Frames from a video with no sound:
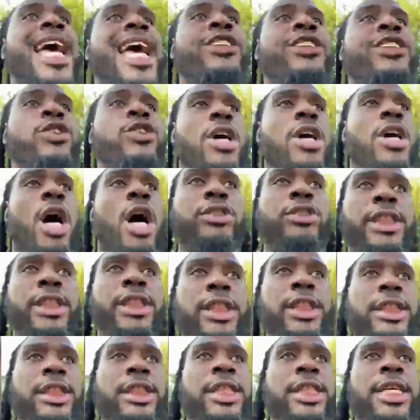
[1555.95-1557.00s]
extra
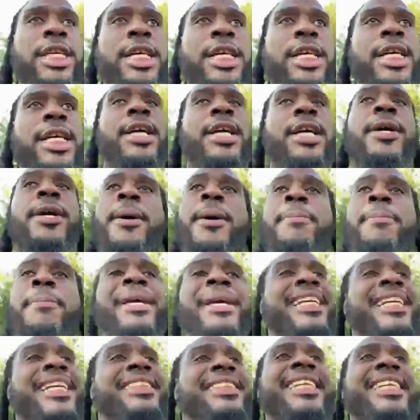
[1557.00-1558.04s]
cautious,
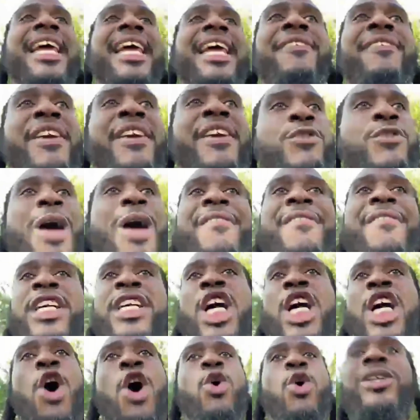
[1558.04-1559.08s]
being safe. If you have
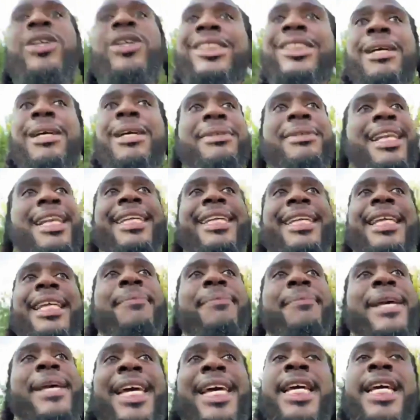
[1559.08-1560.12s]
a cold or something like
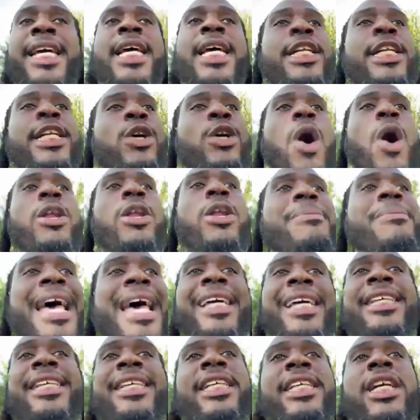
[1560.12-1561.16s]
that, man, don't
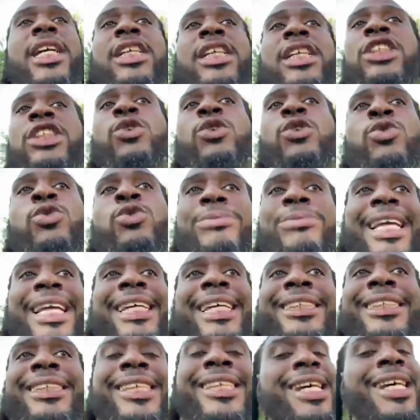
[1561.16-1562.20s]
automatically assume
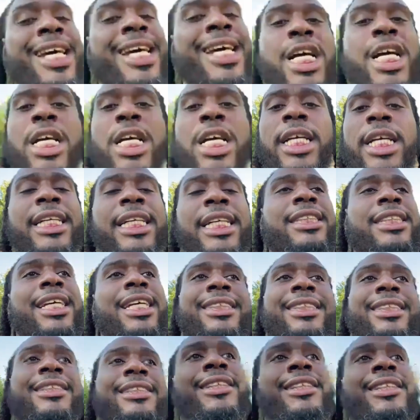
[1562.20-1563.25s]
that it's
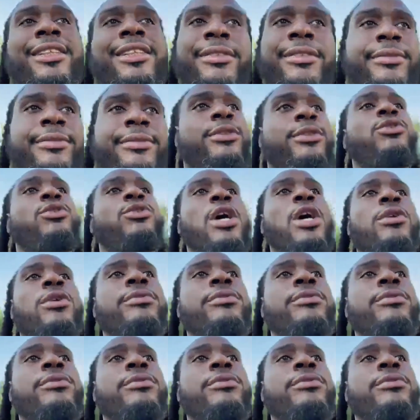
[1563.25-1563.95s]
the, you